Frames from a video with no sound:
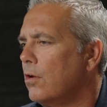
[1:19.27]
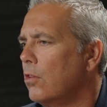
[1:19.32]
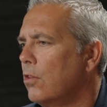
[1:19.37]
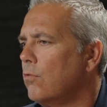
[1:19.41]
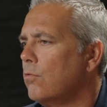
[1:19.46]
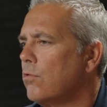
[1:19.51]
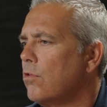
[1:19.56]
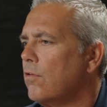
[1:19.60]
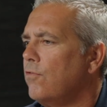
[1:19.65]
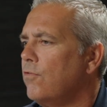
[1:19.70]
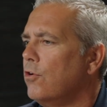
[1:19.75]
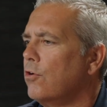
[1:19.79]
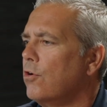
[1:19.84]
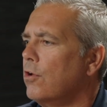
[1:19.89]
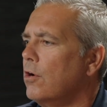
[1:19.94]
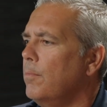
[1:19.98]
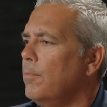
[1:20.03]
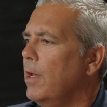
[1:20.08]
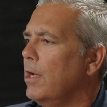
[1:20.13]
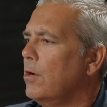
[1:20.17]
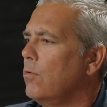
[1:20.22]
In other words, if you're
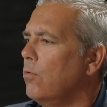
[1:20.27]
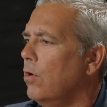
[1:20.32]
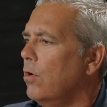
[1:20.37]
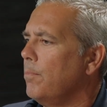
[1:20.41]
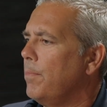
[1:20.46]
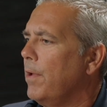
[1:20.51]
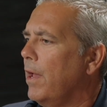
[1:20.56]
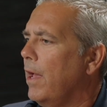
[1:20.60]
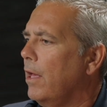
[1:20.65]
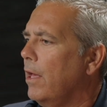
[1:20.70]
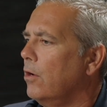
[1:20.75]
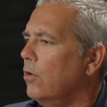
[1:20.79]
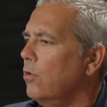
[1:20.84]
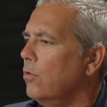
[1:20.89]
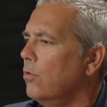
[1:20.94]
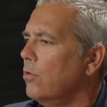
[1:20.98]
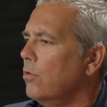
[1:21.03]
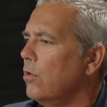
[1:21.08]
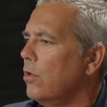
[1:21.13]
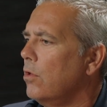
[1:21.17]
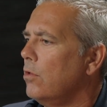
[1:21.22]
going to make one
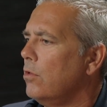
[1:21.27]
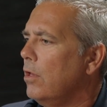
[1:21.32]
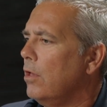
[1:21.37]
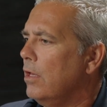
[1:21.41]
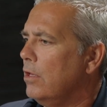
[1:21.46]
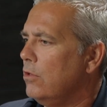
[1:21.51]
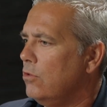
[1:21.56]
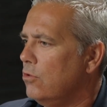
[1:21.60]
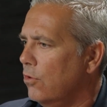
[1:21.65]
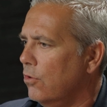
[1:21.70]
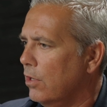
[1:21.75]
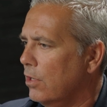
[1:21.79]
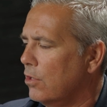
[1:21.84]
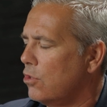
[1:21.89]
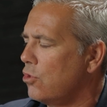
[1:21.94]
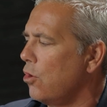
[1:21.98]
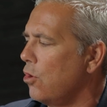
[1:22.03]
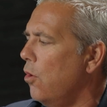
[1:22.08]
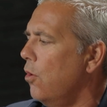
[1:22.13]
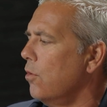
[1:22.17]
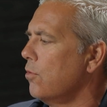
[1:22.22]
panel, it, you're going to
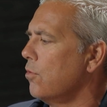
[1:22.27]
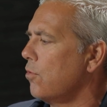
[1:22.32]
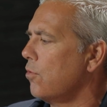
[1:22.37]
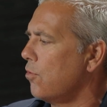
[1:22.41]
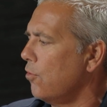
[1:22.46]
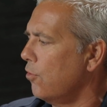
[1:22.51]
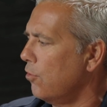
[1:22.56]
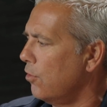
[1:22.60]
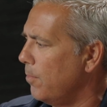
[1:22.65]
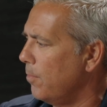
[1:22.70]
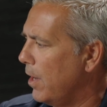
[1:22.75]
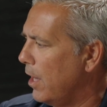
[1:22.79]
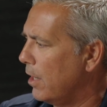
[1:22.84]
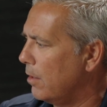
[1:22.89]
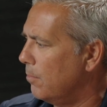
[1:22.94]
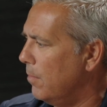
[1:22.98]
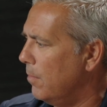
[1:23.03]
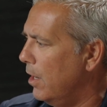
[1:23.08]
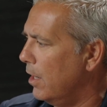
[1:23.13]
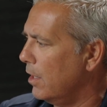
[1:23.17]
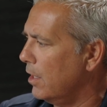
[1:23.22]
charge a certain
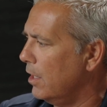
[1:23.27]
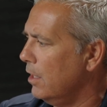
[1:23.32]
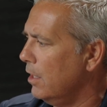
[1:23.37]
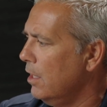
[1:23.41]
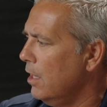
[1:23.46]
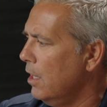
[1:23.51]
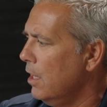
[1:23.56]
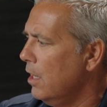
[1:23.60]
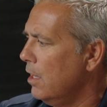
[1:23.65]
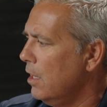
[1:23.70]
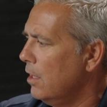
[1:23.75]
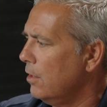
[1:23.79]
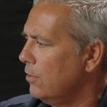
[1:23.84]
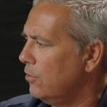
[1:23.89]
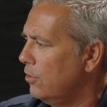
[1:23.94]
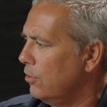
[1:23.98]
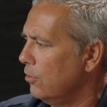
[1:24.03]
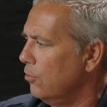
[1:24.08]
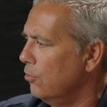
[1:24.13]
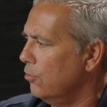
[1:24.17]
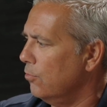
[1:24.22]
amount of money
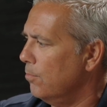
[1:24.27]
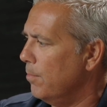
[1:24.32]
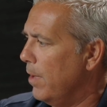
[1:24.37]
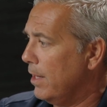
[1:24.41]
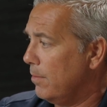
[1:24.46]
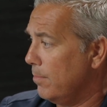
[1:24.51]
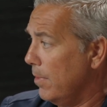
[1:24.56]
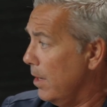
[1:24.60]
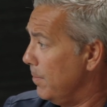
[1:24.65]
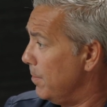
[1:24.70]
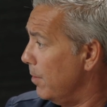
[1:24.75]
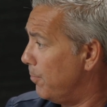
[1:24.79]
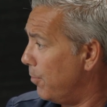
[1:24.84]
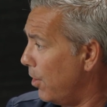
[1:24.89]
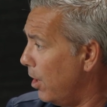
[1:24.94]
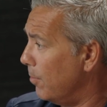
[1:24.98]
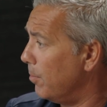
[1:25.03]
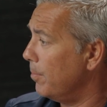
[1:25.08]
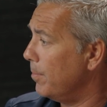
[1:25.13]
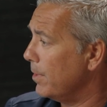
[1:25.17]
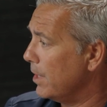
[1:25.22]
to make maybe a,
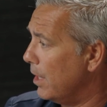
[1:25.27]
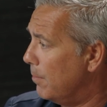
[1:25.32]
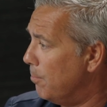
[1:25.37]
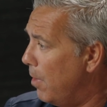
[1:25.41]
probably